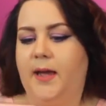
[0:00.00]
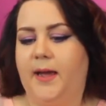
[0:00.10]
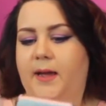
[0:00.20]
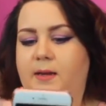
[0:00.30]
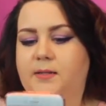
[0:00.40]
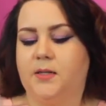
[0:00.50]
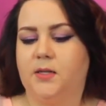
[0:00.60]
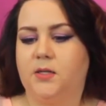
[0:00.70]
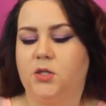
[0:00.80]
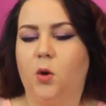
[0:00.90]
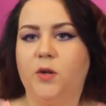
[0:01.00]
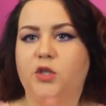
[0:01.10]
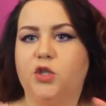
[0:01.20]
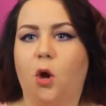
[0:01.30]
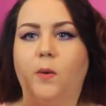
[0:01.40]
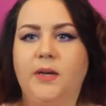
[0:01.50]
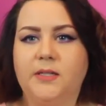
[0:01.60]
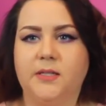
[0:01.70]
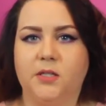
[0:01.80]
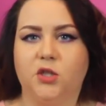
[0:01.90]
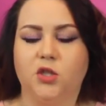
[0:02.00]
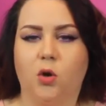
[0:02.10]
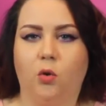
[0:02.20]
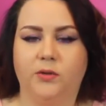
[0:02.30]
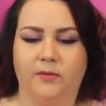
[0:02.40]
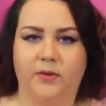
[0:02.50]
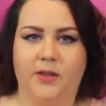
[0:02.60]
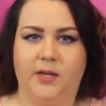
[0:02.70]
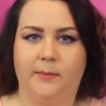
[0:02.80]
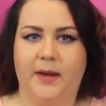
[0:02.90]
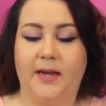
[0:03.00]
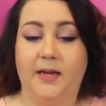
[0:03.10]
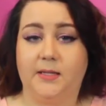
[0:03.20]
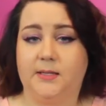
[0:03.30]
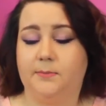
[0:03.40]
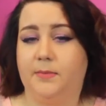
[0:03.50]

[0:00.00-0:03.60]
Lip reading: And so it's so easy to just hold everything in my hands.